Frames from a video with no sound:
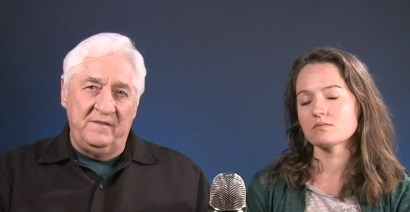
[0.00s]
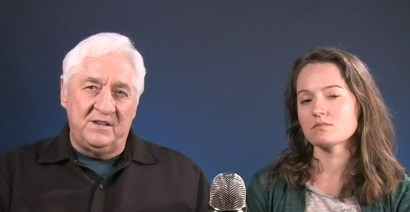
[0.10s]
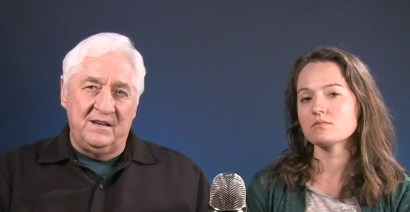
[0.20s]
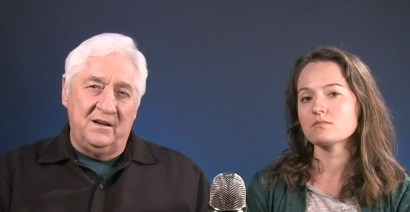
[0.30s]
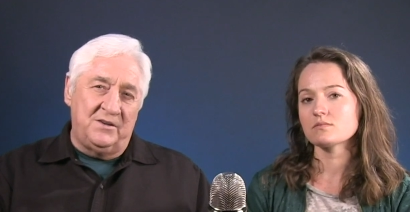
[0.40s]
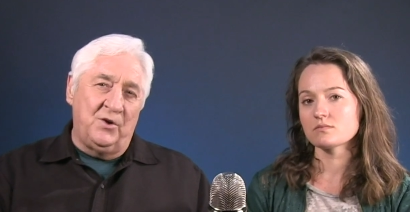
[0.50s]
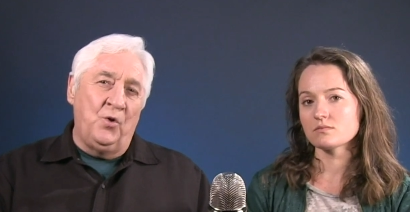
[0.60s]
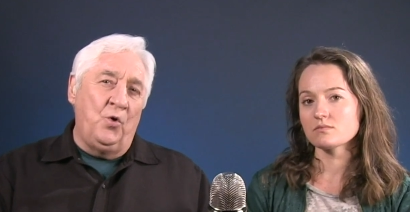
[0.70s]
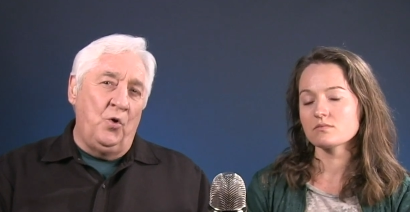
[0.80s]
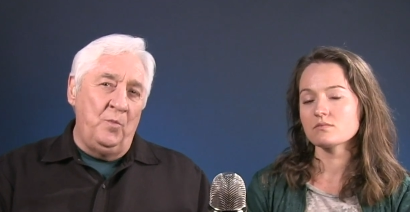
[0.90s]
Speaker 1: we've seen
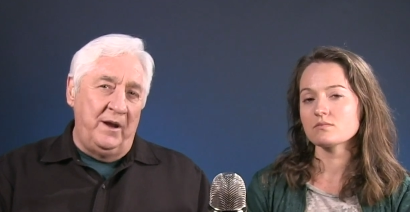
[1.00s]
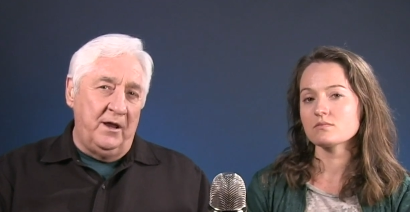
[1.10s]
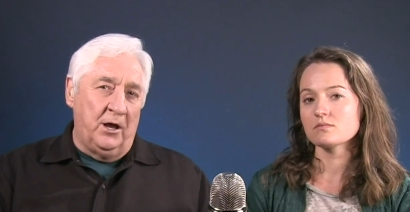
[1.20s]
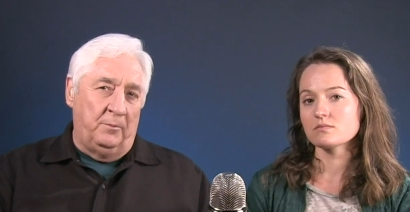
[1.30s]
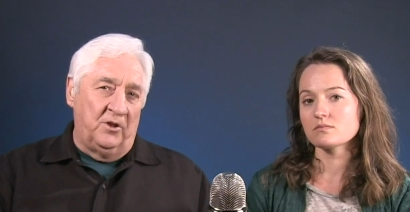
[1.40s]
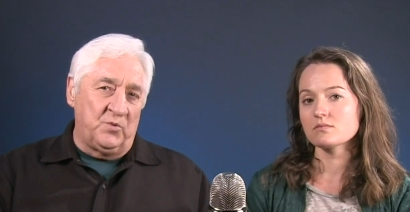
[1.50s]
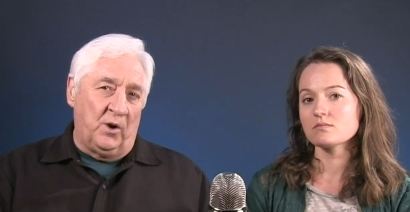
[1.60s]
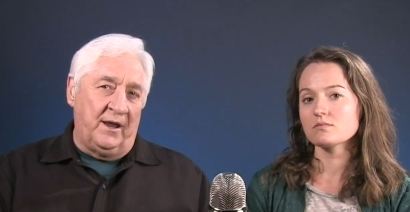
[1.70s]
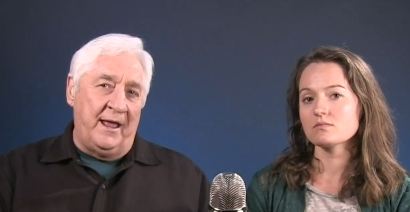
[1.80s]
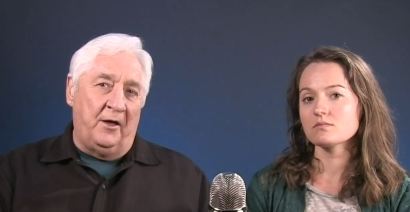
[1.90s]
so many couples
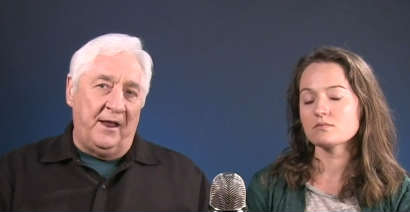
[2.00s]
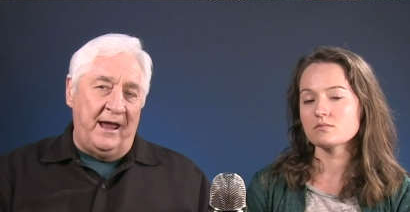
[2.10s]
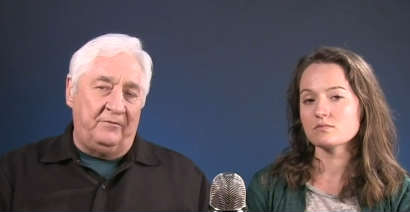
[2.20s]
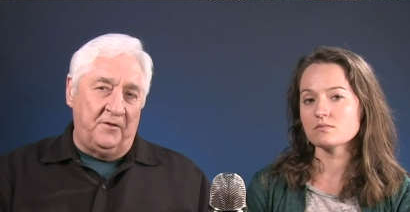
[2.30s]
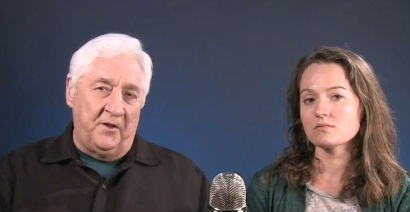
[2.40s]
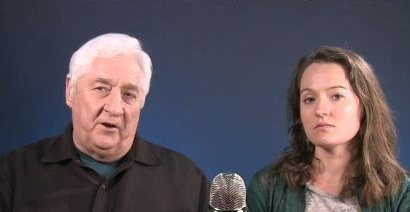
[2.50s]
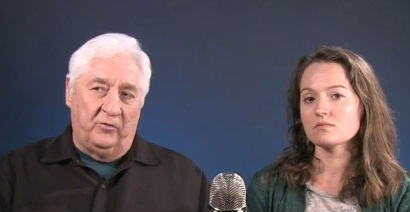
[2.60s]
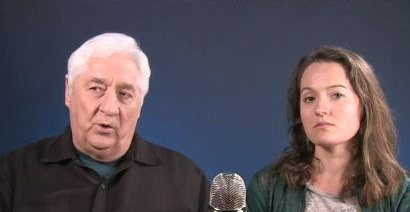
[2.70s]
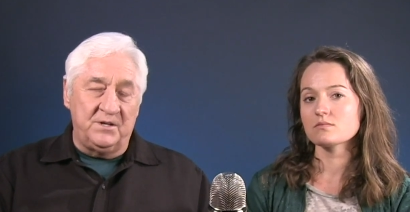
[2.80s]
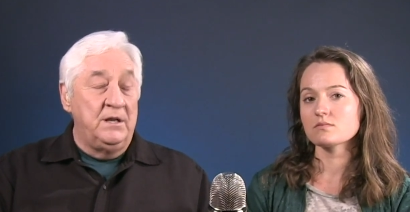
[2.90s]
work it out after the
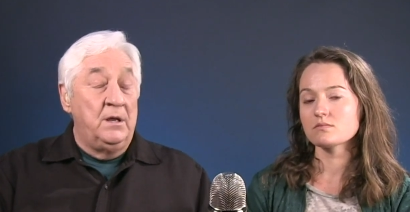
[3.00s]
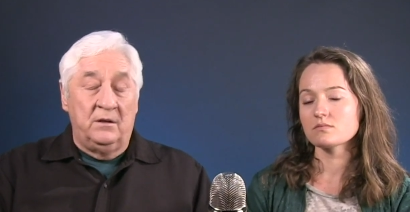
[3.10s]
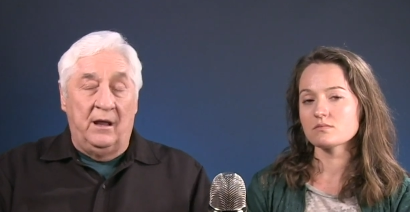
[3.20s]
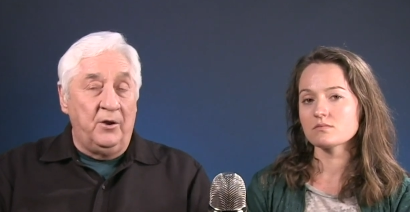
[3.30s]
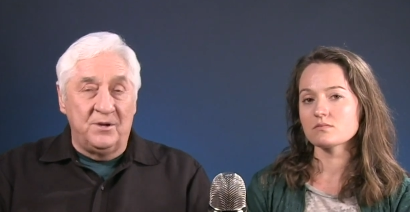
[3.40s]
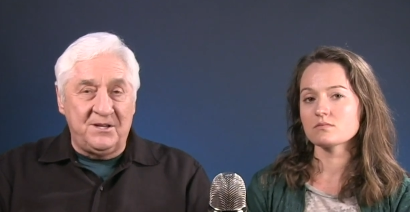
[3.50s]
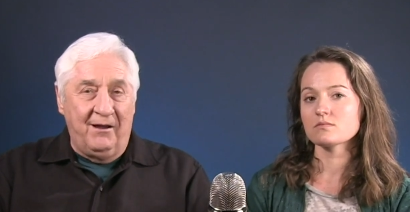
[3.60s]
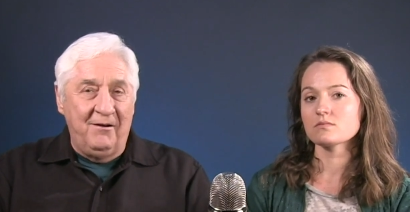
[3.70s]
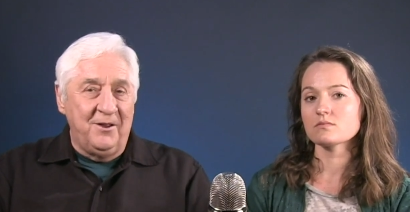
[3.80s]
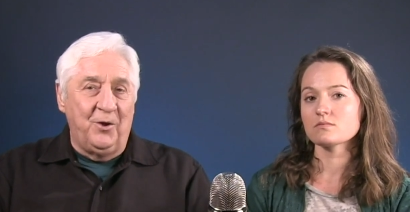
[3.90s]
divorce. Now, I know it's
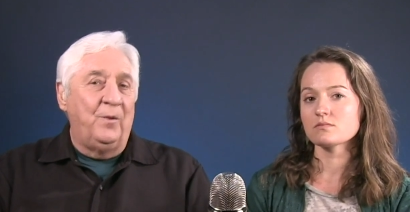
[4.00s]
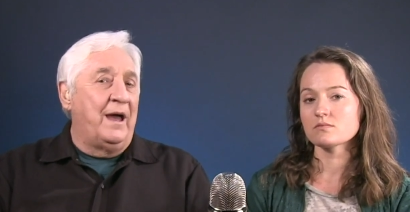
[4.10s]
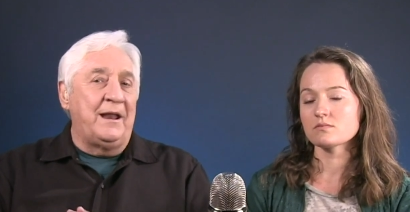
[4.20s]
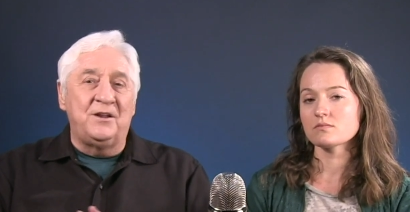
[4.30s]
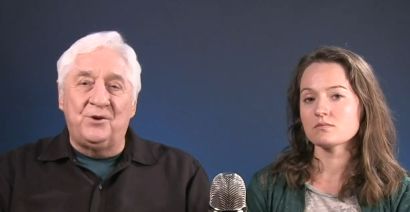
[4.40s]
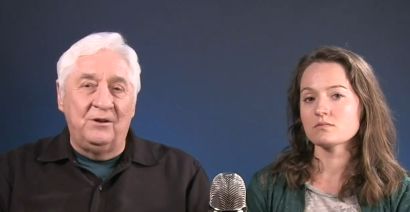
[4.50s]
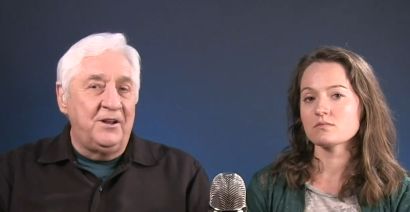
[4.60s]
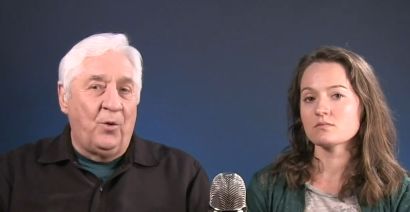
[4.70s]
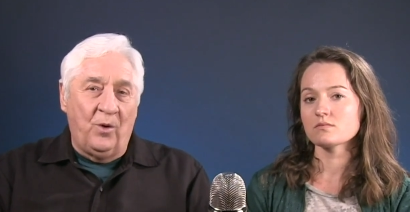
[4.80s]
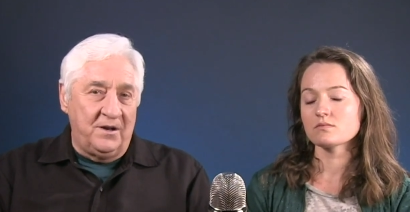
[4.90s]
scary to you, and I
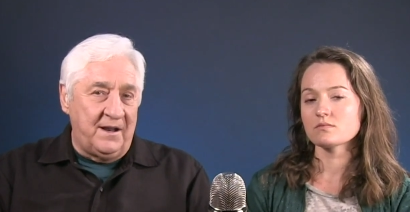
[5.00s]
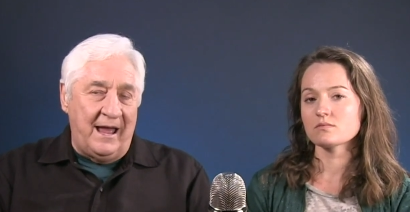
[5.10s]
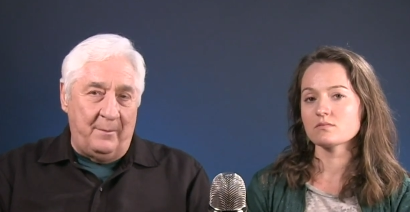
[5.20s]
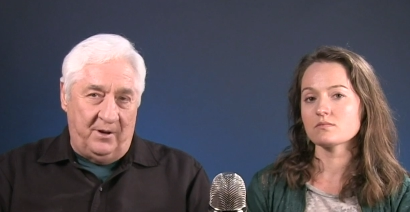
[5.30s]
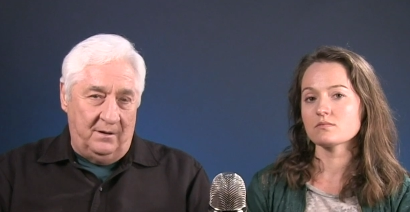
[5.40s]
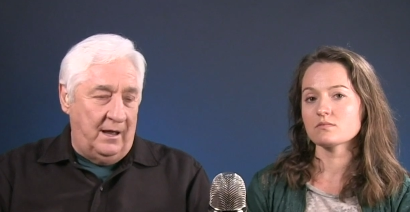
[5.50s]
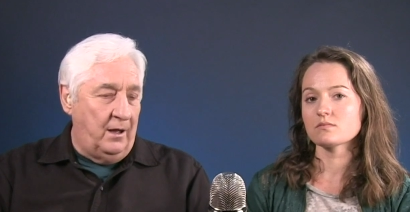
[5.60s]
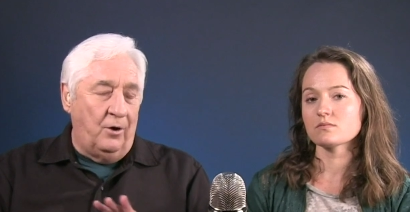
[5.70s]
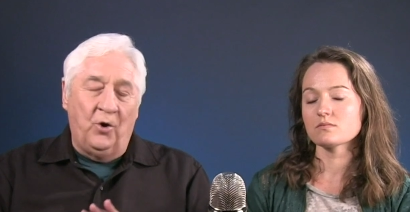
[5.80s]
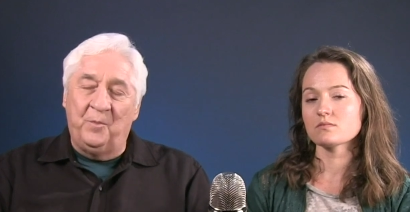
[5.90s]
certainly don't want it to happen.
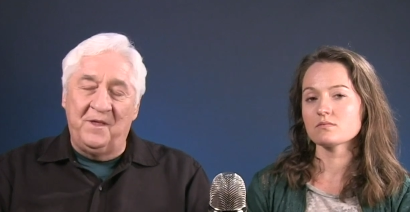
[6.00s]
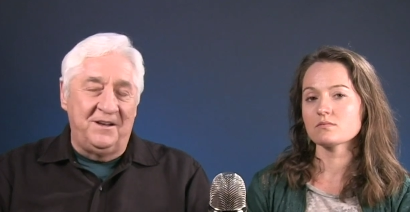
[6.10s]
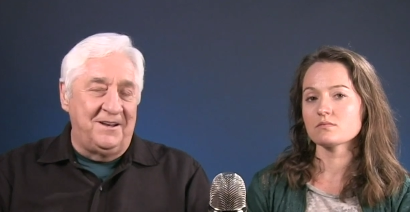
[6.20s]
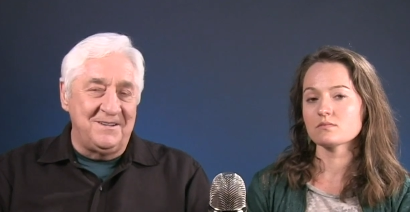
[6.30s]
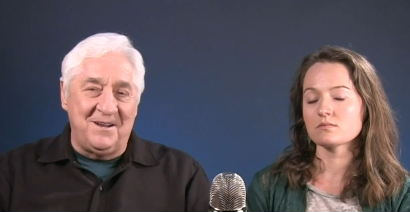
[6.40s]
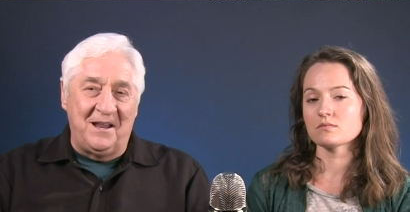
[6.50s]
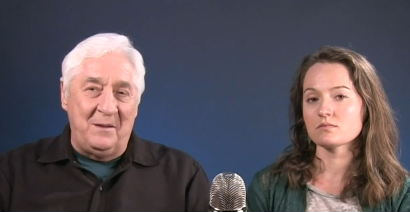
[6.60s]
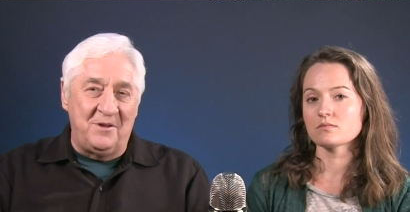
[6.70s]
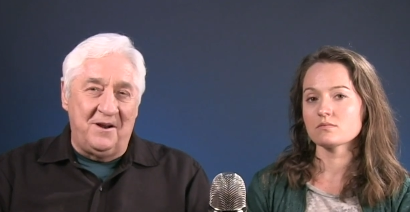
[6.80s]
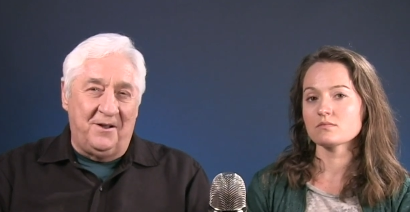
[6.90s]
I hope that it does not
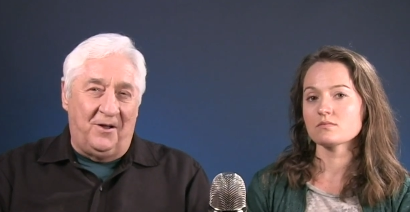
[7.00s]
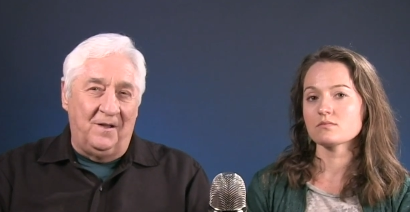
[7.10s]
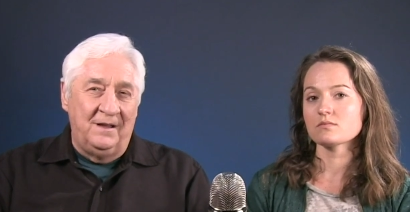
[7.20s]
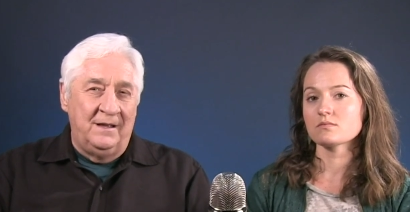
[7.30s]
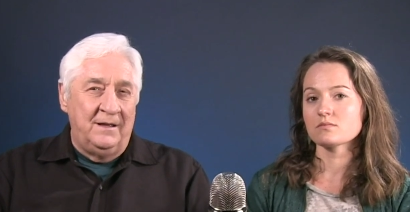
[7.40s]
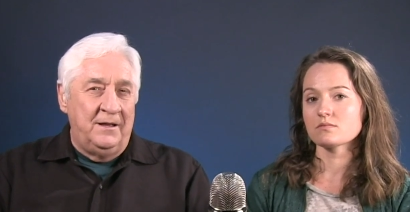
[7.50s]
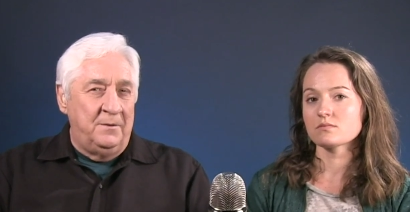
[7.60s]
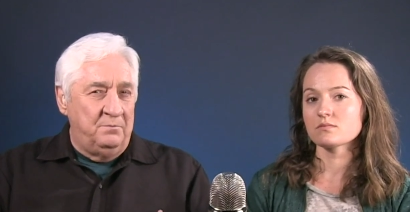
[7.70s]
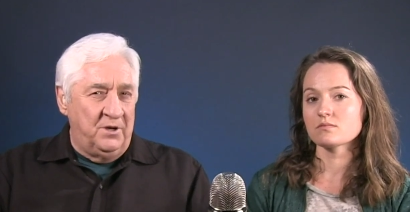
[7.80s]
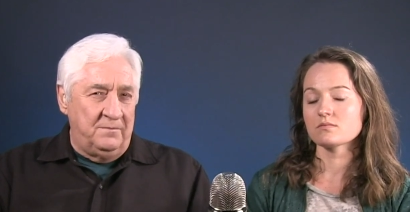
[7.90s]
happen at all.
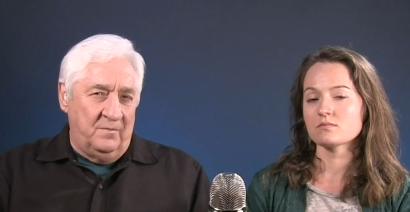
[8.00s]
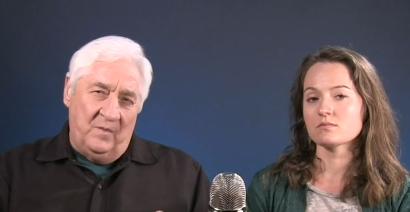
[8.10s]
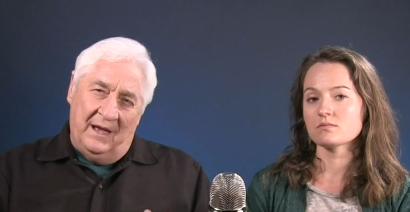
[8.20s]
But